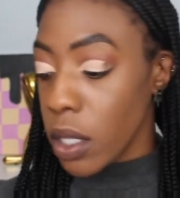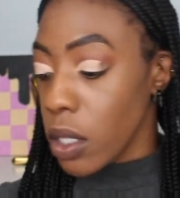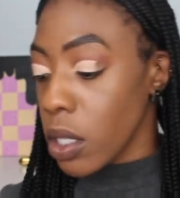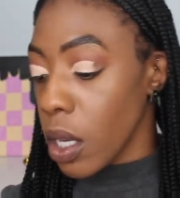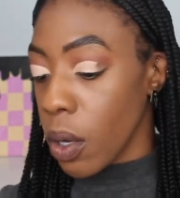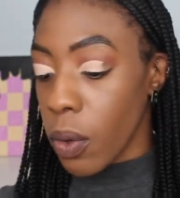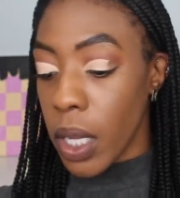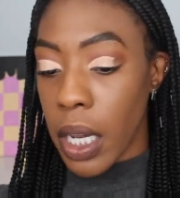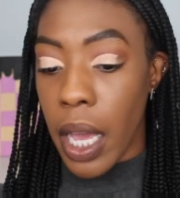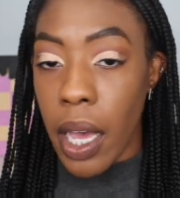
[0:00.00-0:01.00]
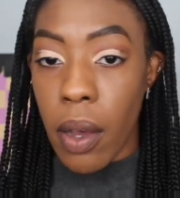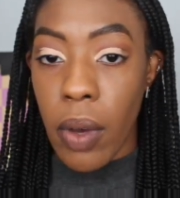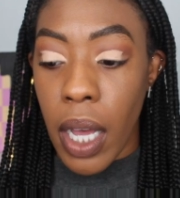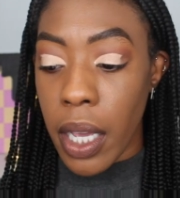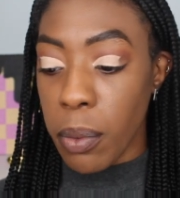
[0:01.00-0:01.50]
So
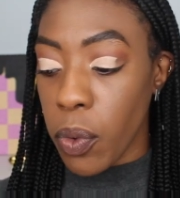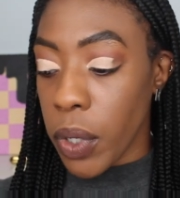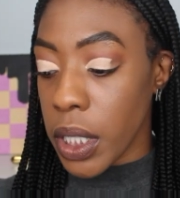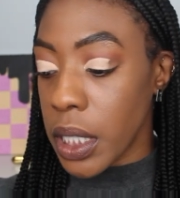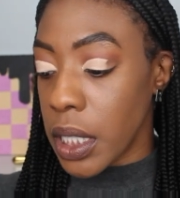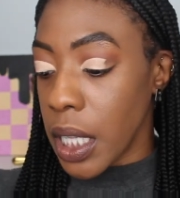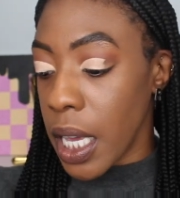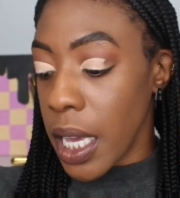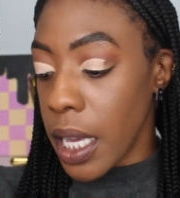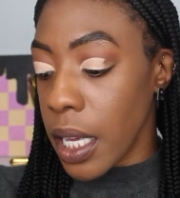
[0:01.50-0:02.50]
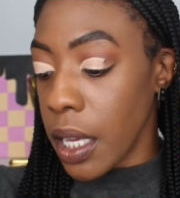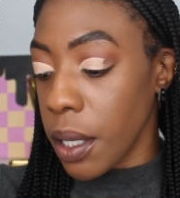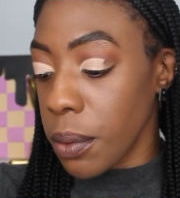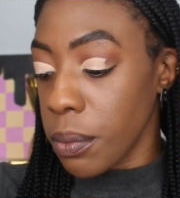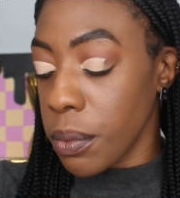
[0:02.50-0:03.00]
now I'm going to take,
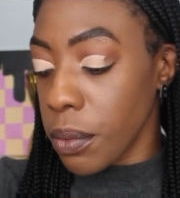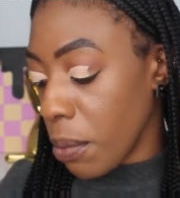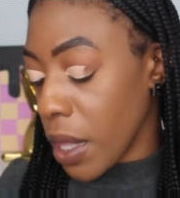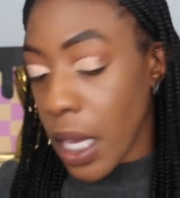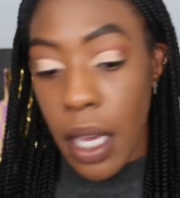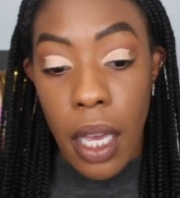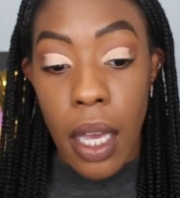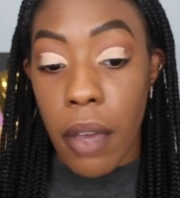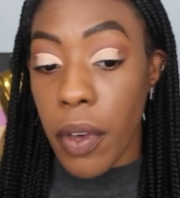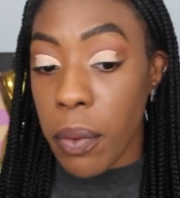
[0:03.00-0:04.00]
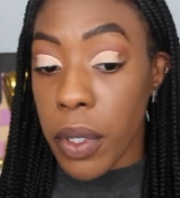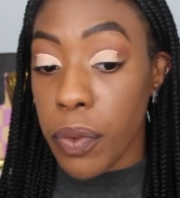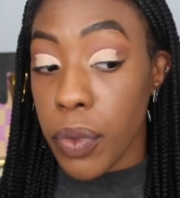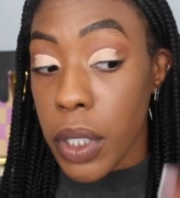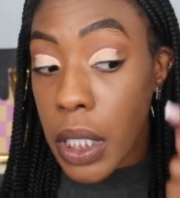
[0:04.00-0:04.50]
I'm thinking if I want to
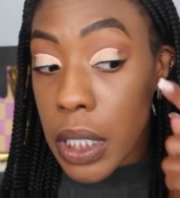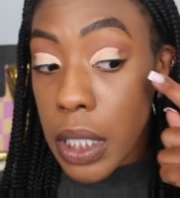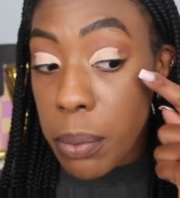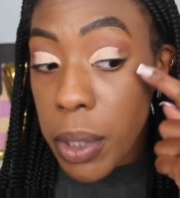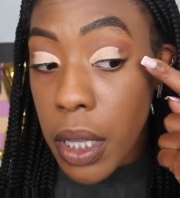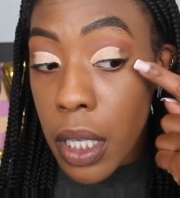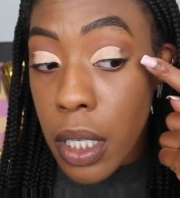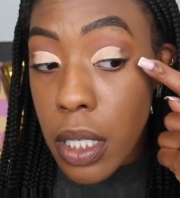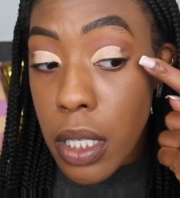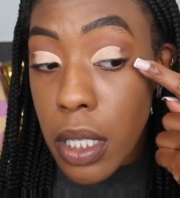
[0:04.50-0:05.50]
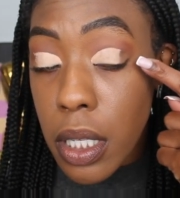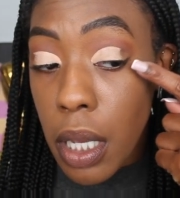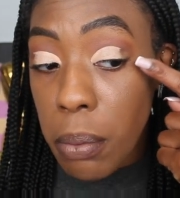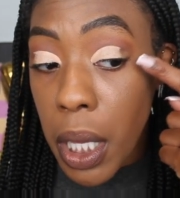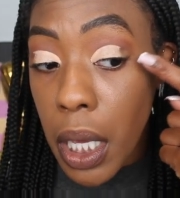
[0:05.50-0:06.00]
really deepen this
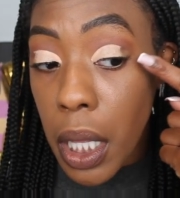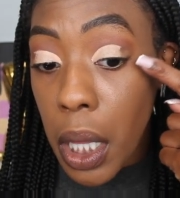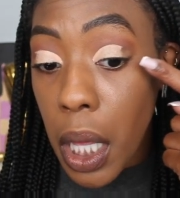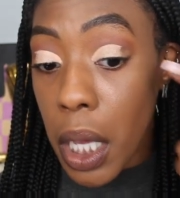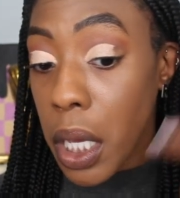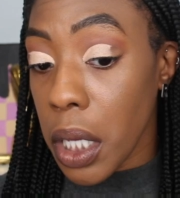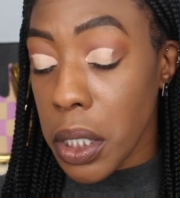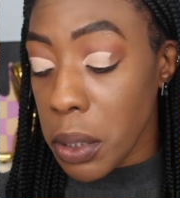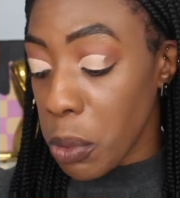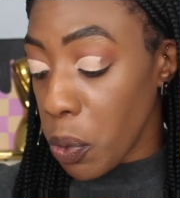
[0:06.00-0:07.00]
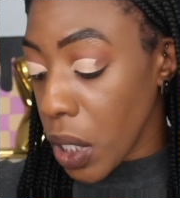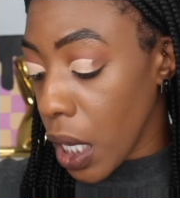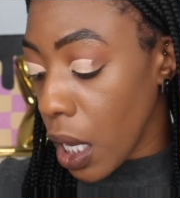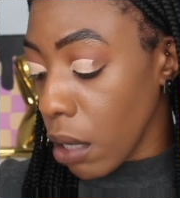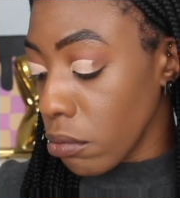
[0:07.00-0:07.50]
and make it like
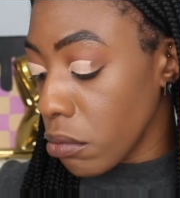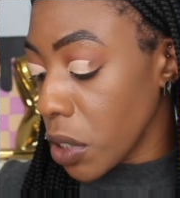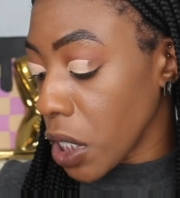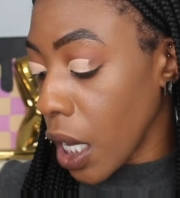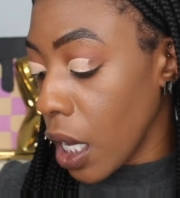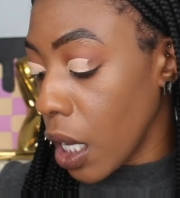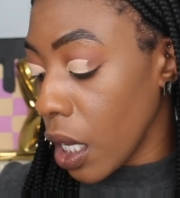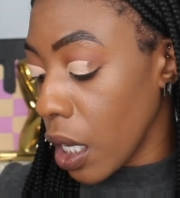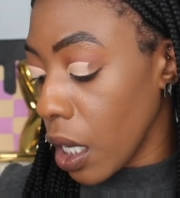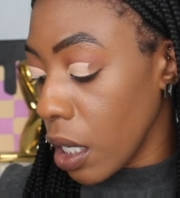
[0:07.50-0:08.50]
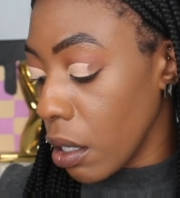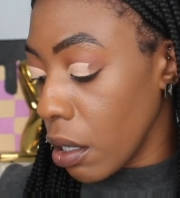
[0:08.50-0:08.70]
smoky, which I